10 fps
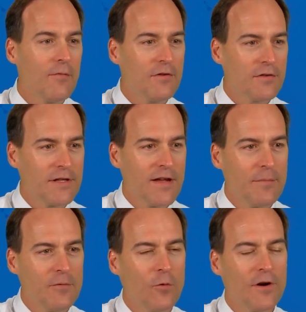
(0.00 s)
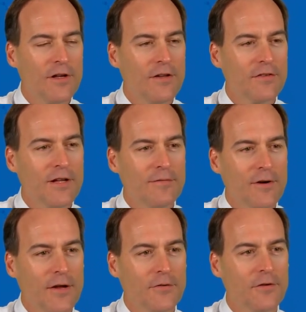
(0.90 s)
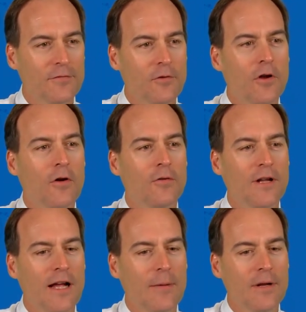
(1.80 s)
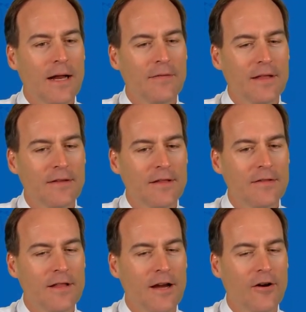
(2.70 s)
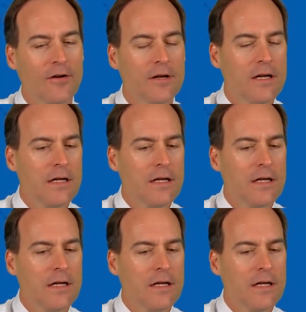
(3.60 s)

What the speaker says: Obviously, I've been working at St. Francis for a long time, and I think that their